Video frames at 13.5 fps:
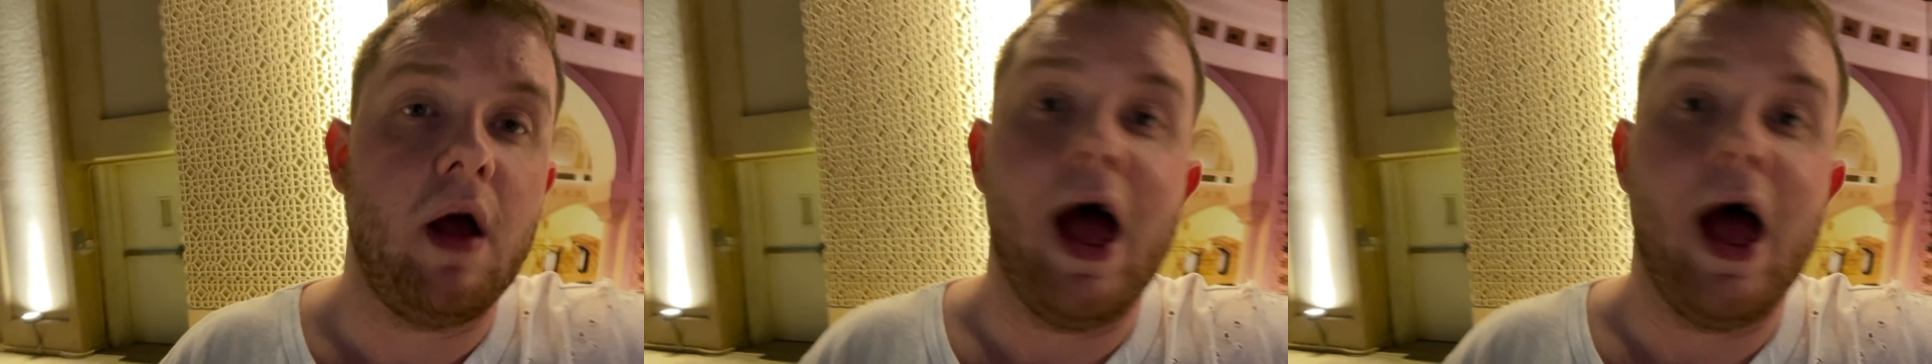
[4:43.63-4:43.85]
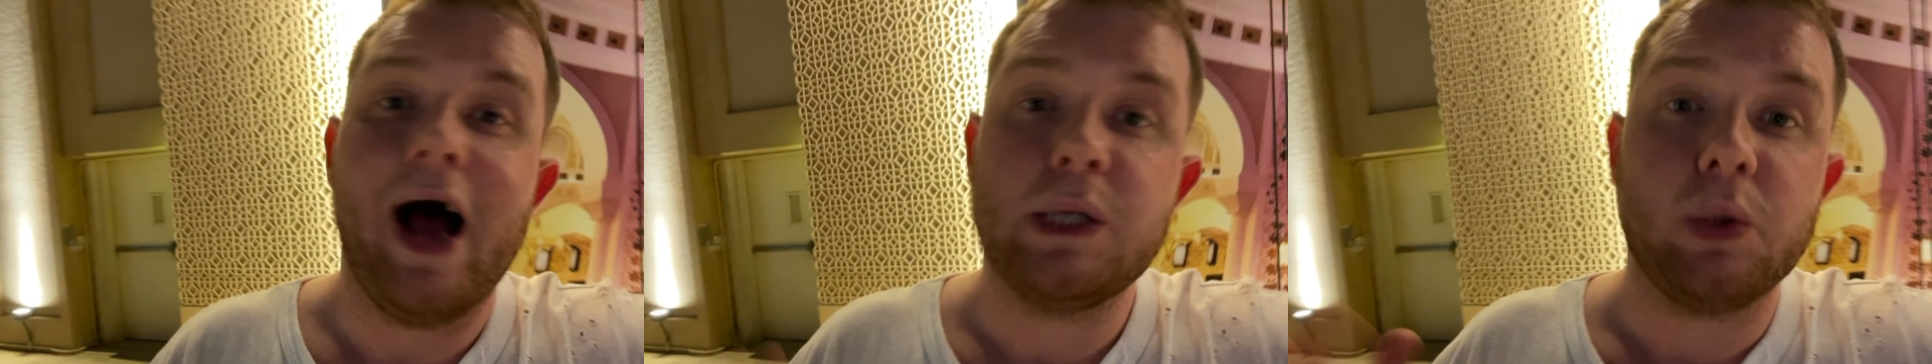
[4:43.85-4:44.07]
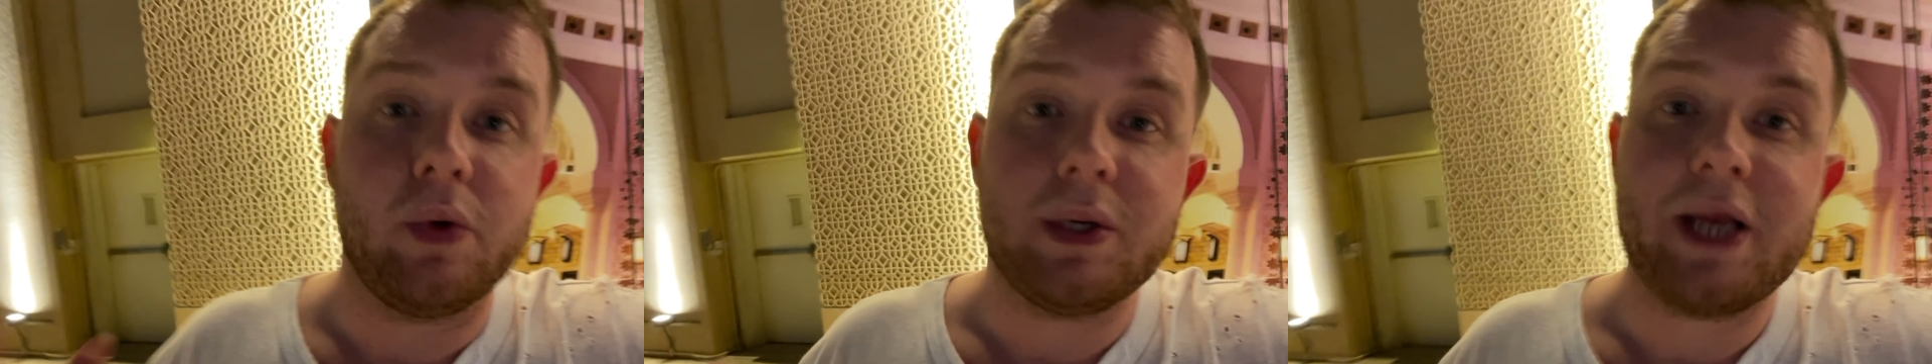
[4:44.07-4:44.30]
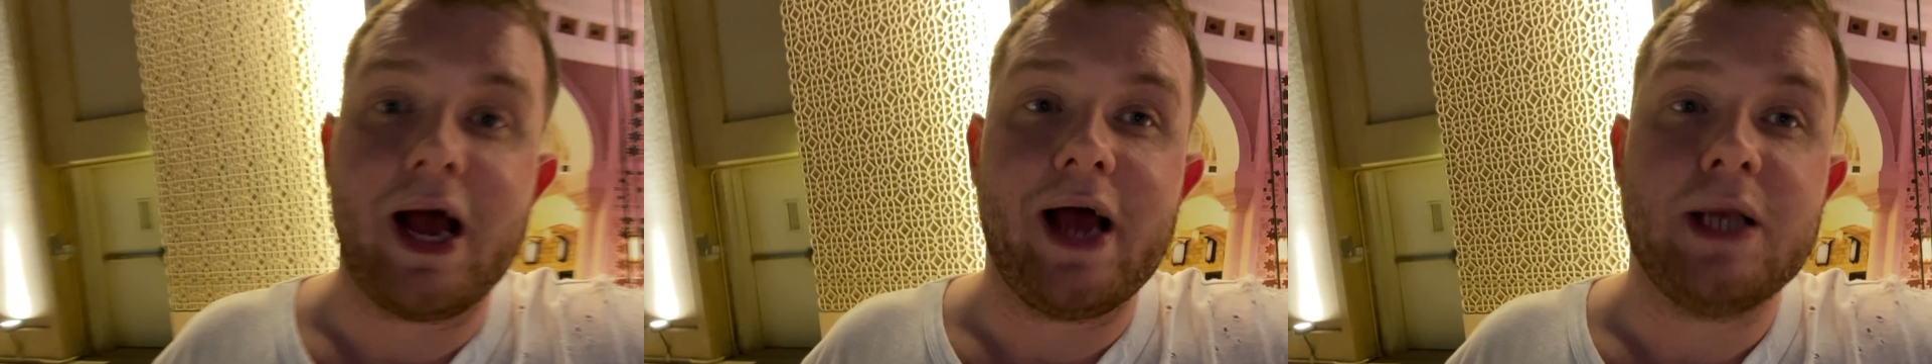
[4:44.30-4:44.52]
As always
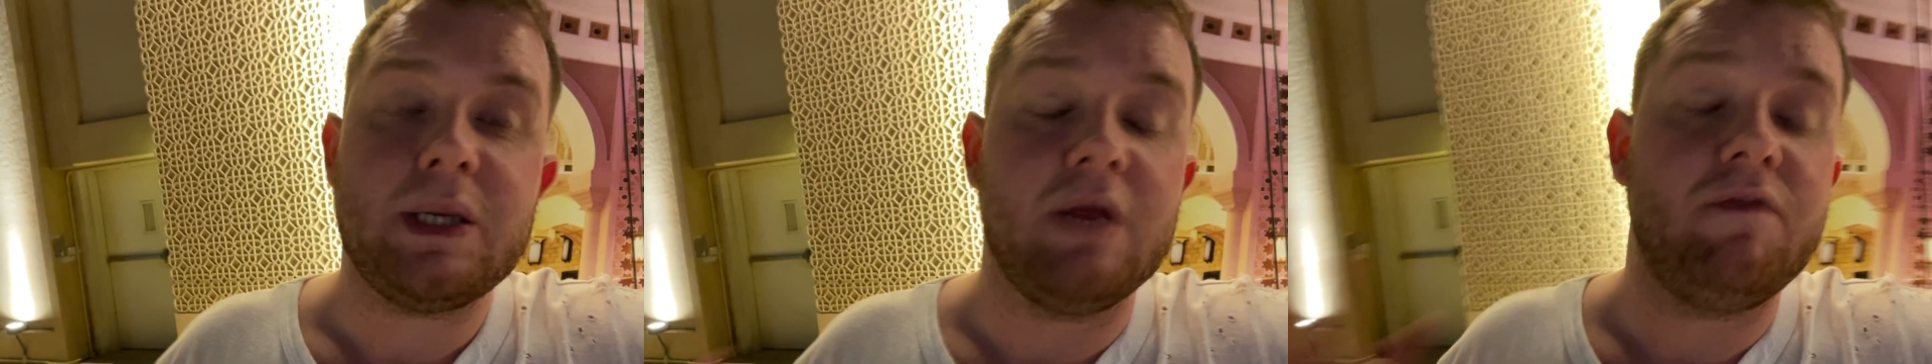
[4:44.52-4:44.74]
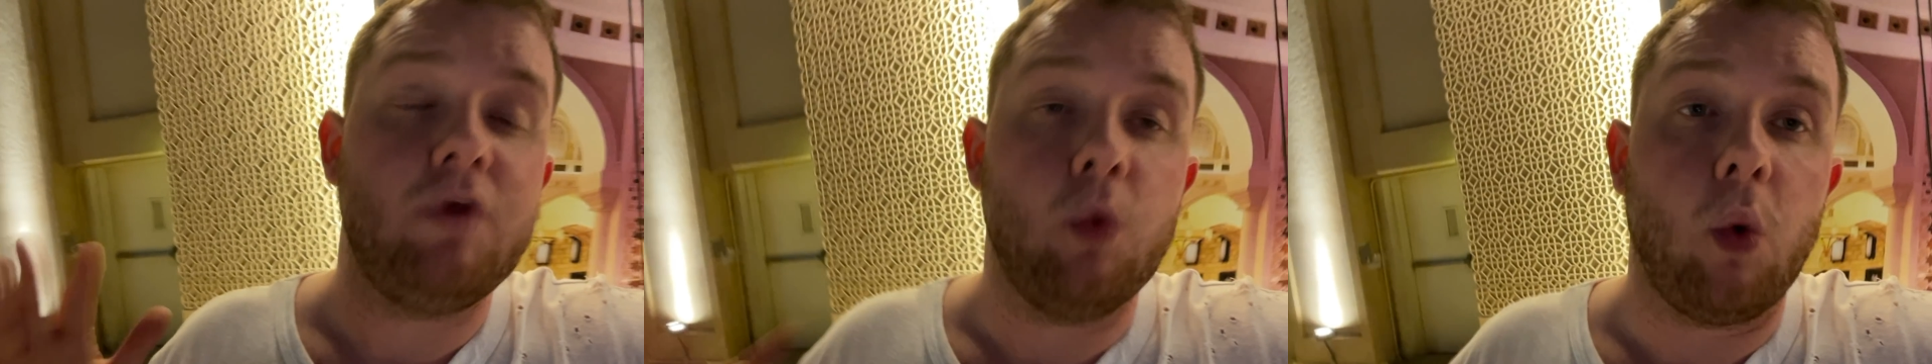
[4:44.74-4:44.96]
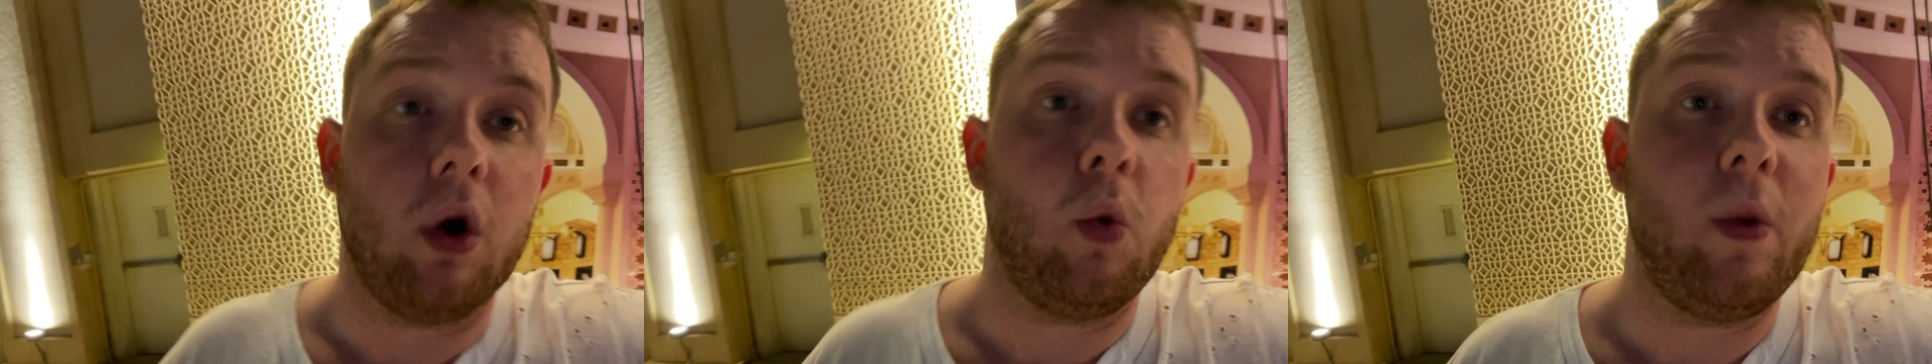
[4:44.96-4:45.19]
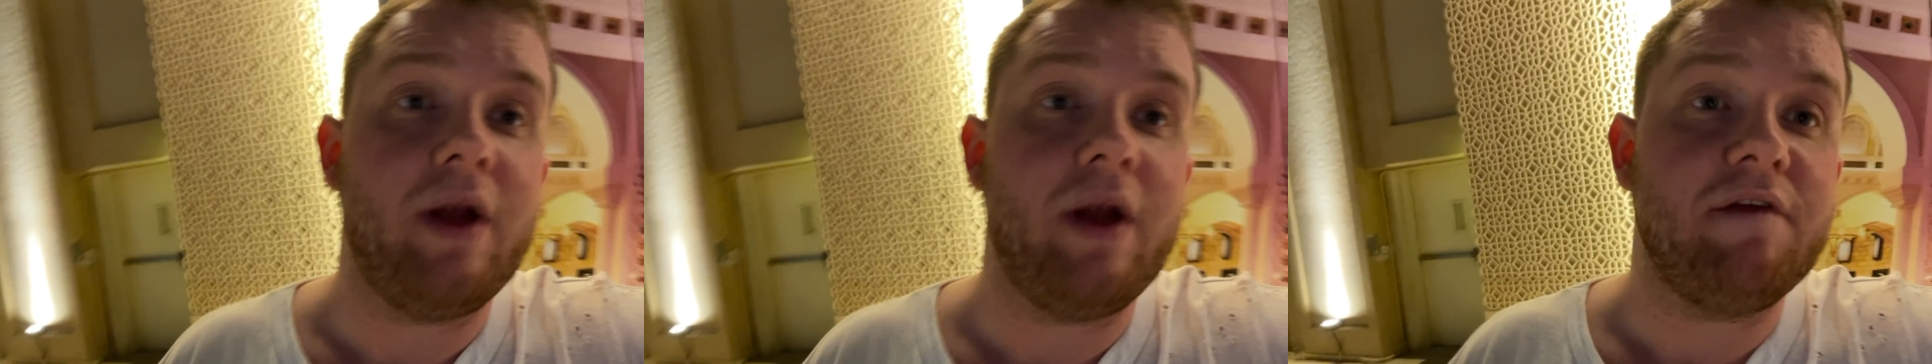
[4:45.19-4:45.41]
guys, if you want to
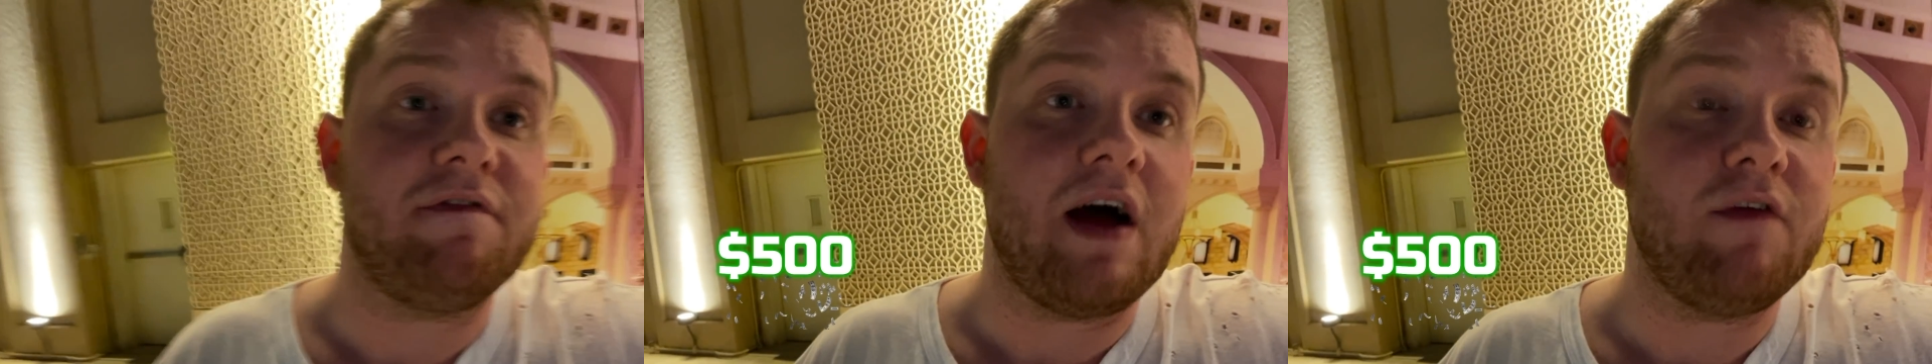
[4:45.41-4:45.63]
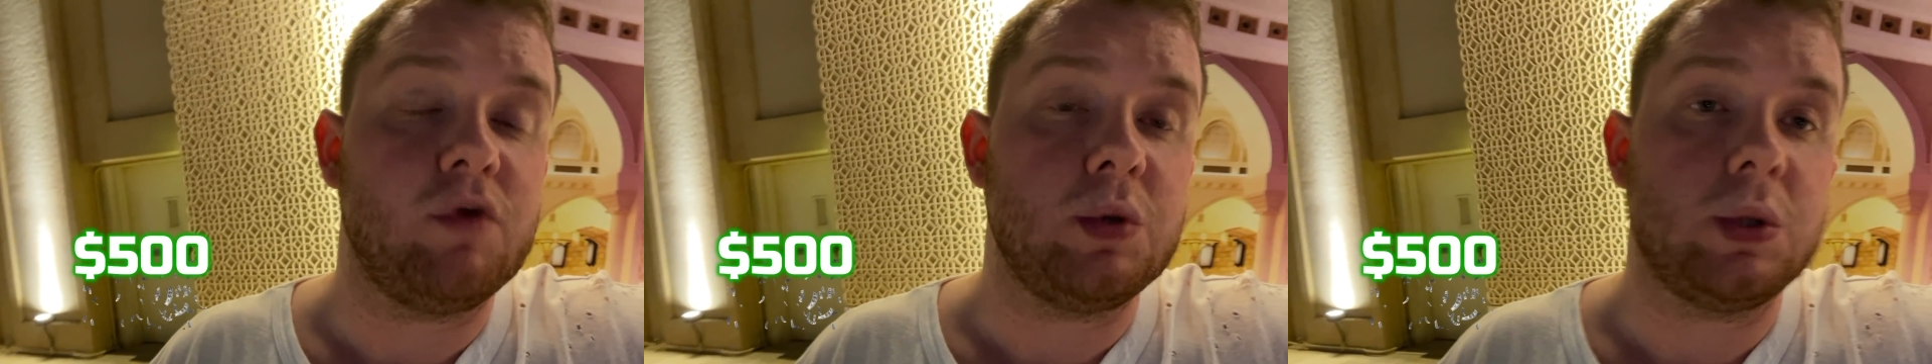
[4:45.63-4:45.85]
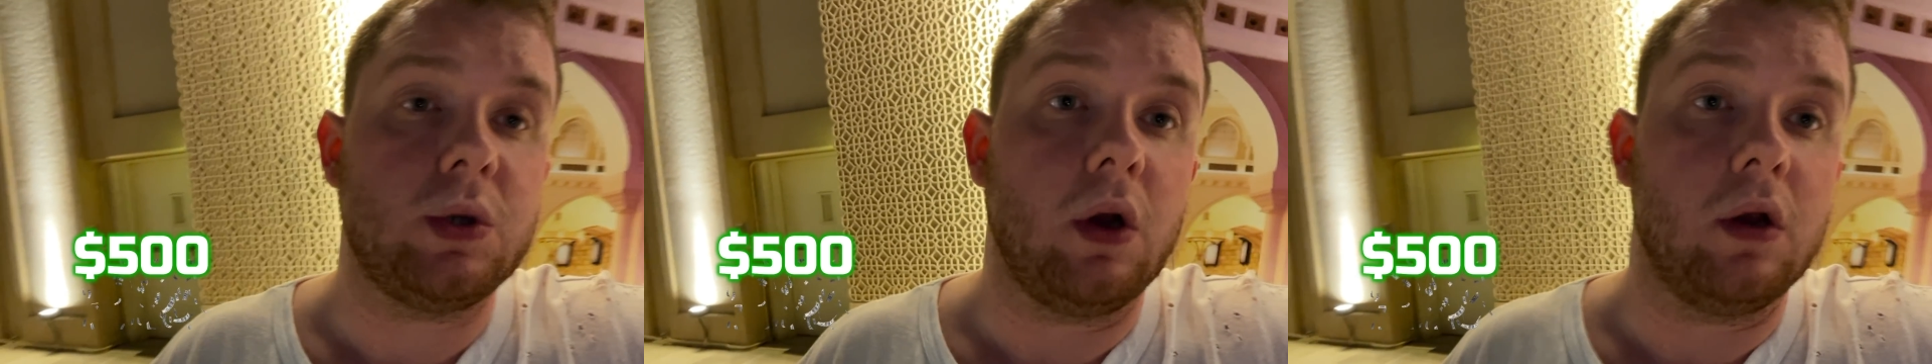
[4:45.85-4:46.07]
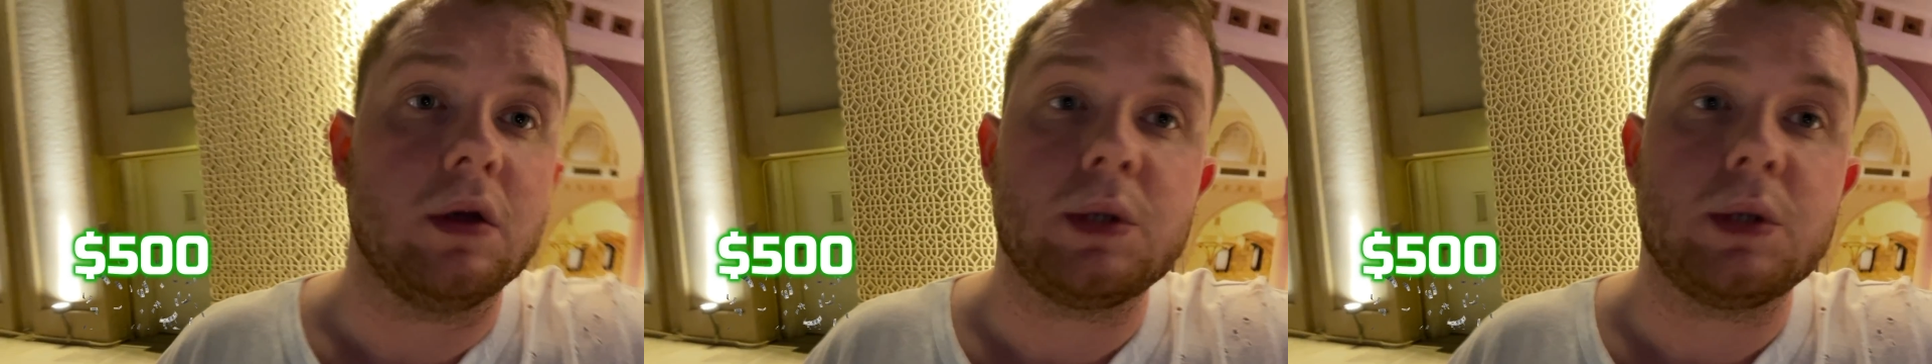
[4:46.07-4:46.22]
win $500,